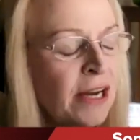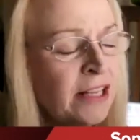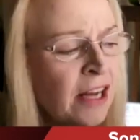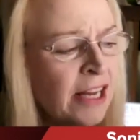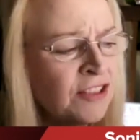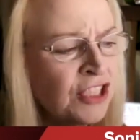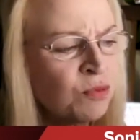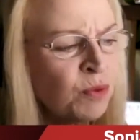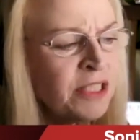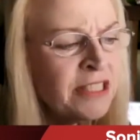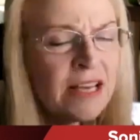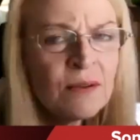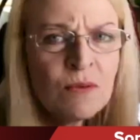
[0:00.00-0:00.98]
And I just want
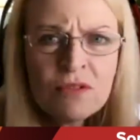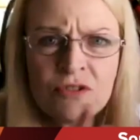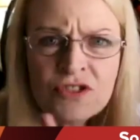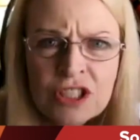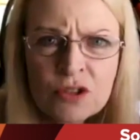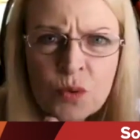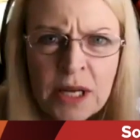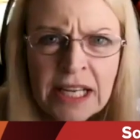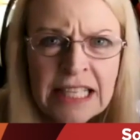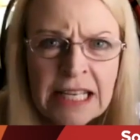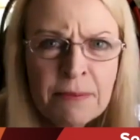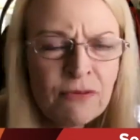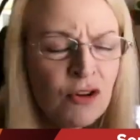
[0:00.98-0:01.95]
to say just
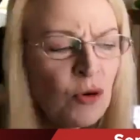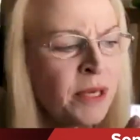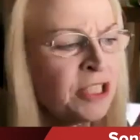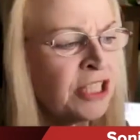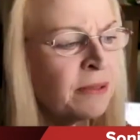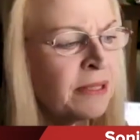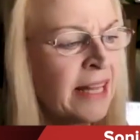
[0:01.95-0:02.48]
quickly before we do,